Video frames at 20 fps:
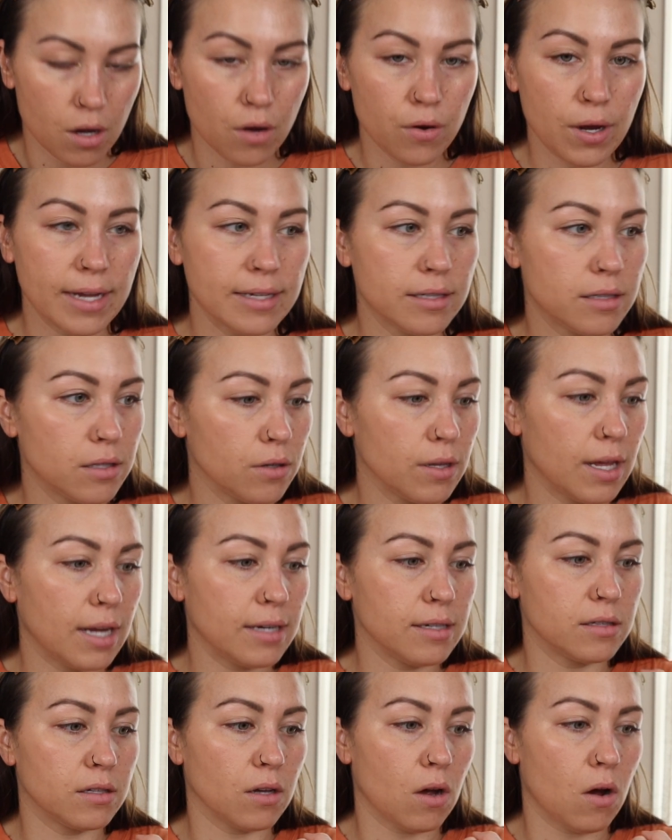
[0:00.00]
Okay, so that
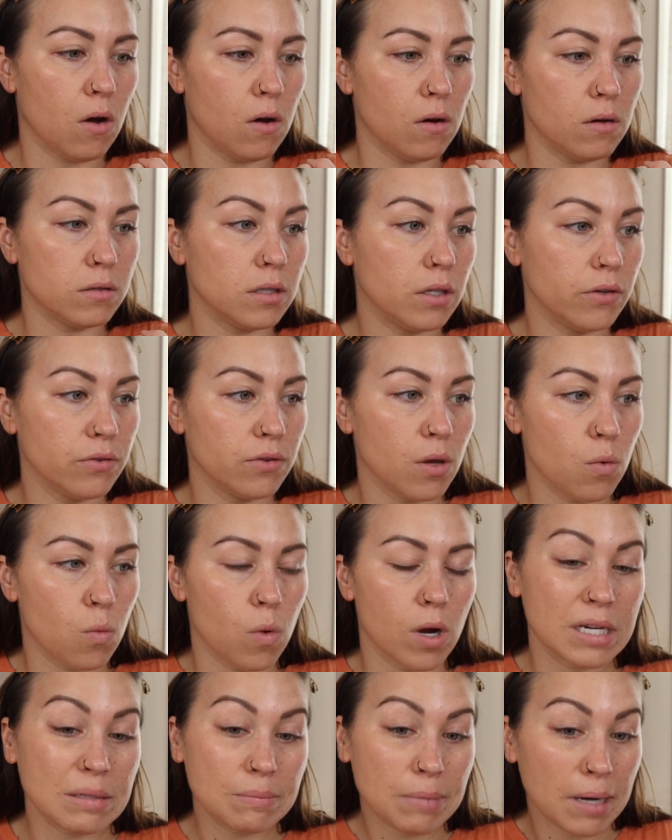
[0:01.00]
is all of the
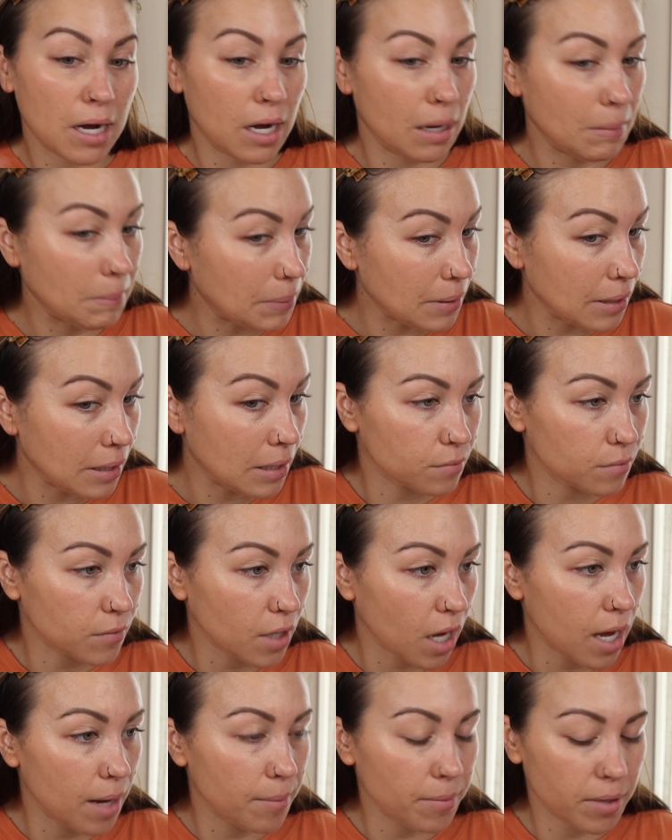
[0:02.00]
one pump.
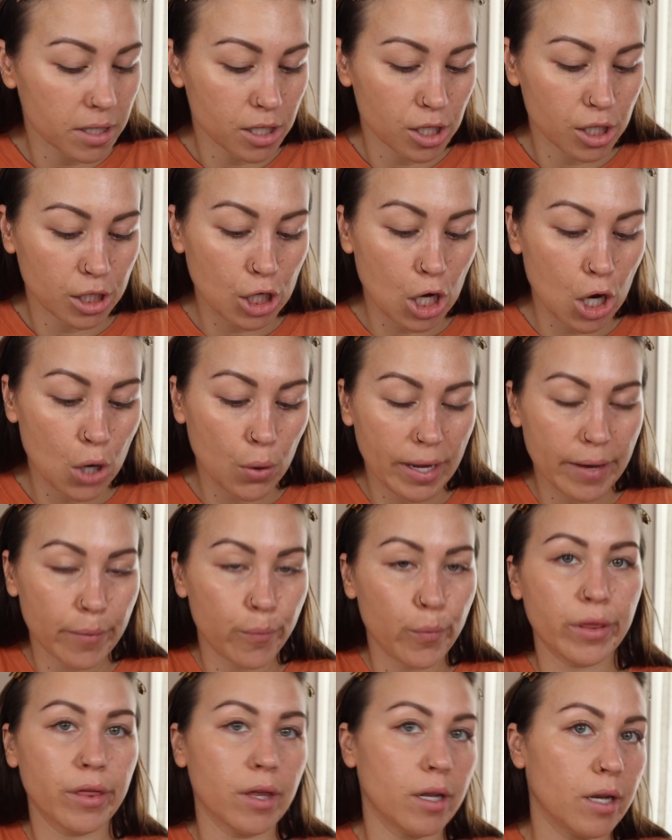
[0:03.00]
I'm gonna go
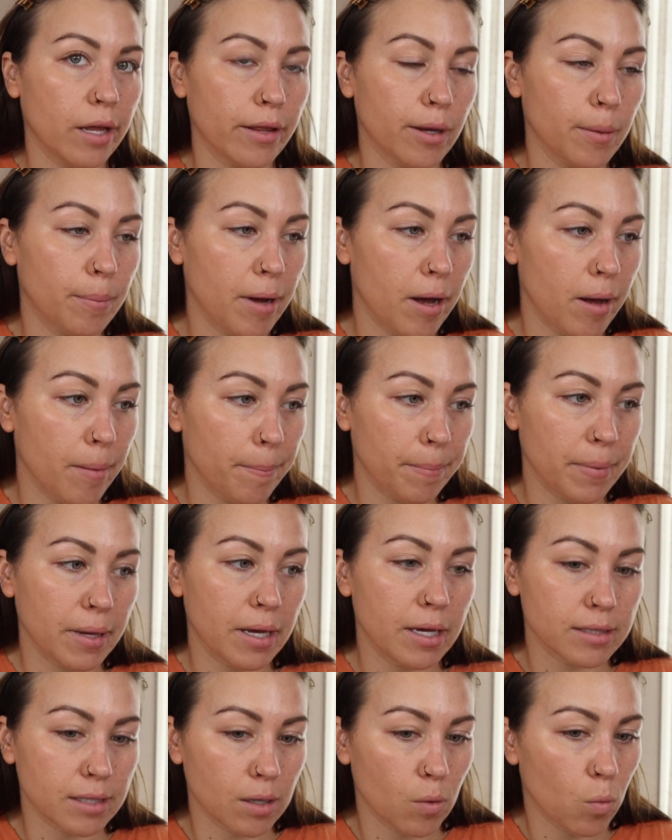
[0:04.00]
in with another pump
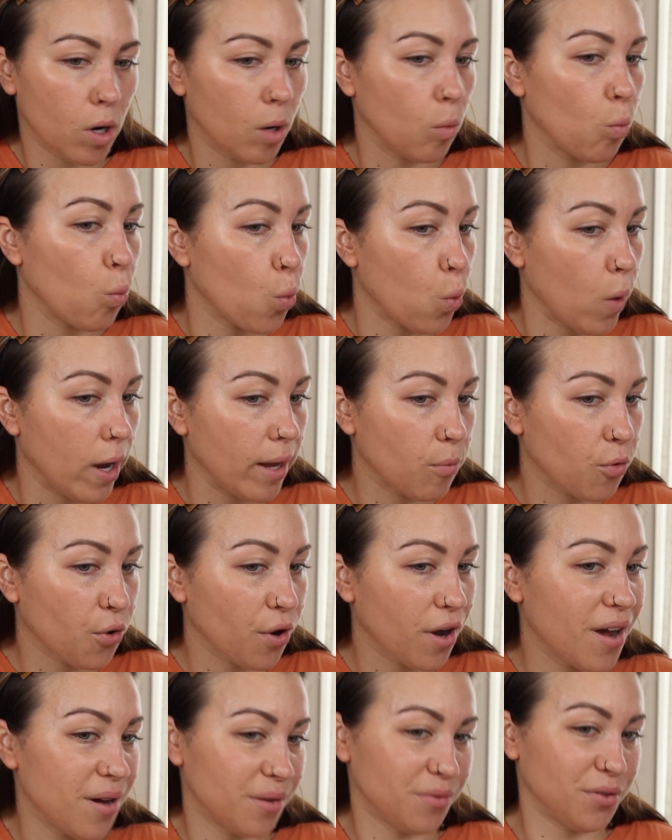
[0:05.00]
because I want way
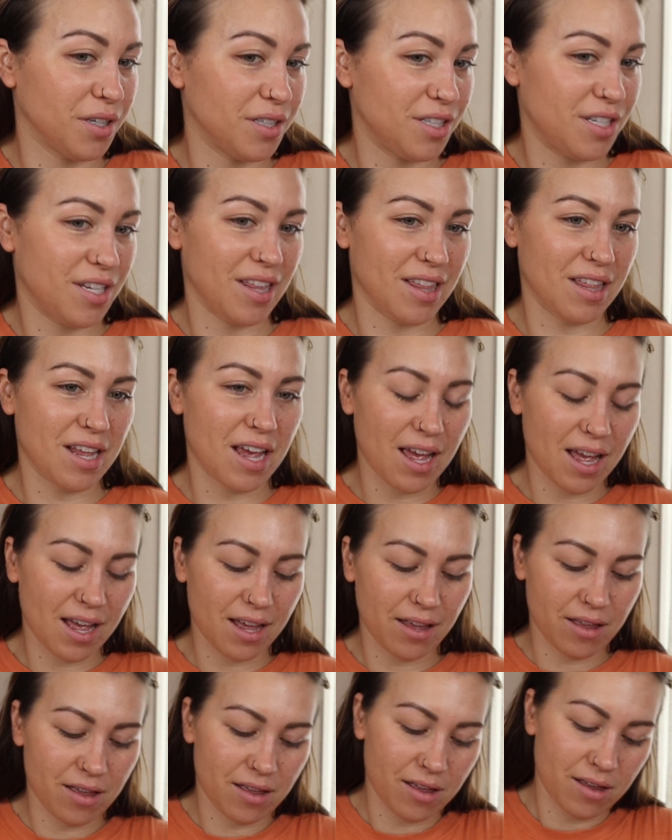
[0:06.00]
more coverage than
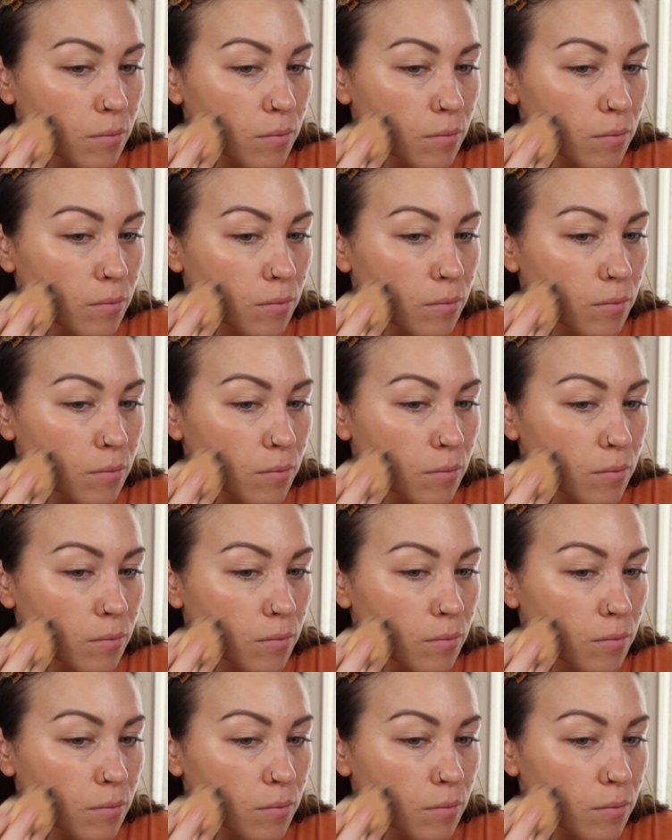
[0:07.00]
that.